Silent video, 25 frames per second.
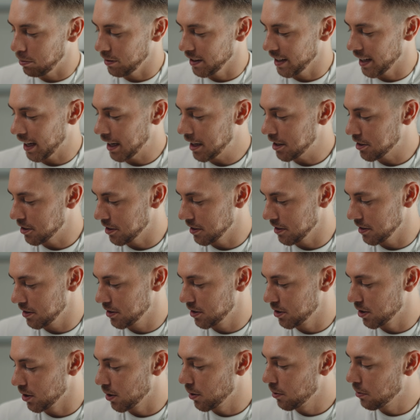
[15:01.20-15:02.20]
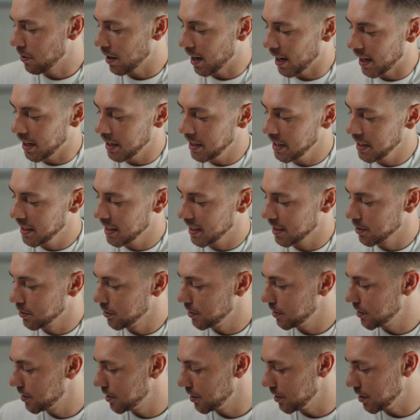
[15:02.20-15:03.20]
applications. So I
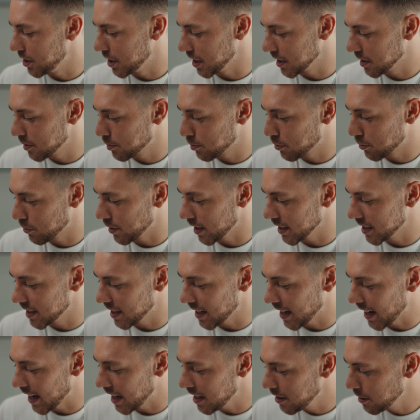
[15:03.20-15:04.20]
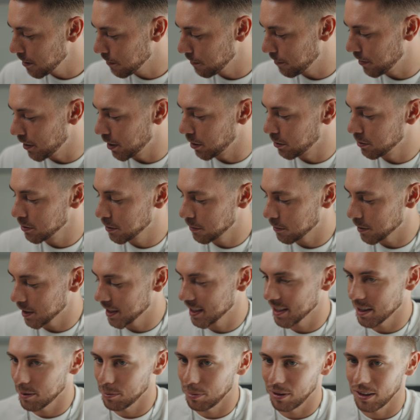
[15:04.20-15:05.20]
could just press any of those, for
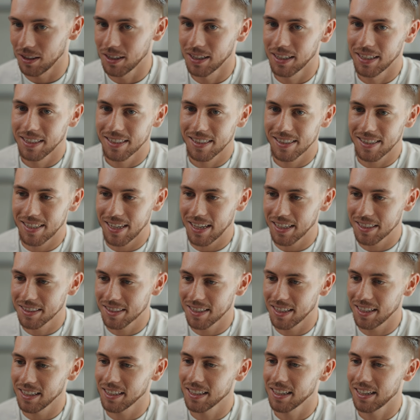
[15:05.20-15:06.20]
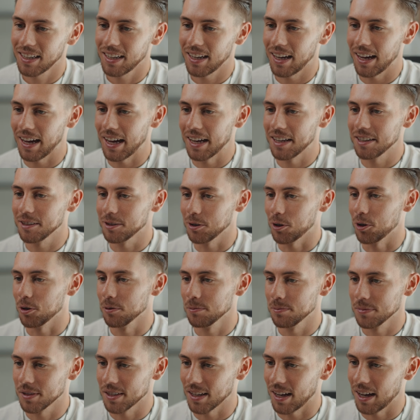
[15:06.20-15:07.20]
example, tick, and it
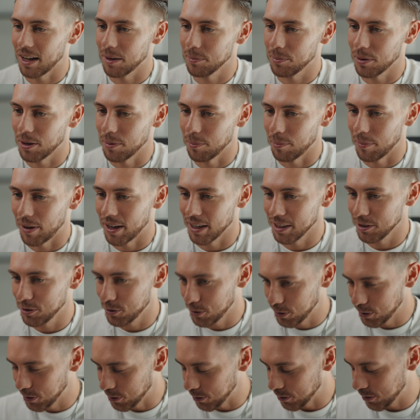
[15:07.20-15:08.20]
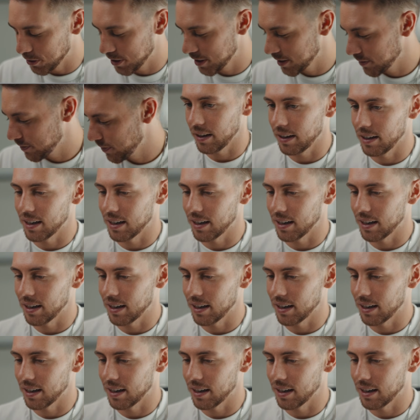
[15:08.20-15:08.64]
opens up my to-dos.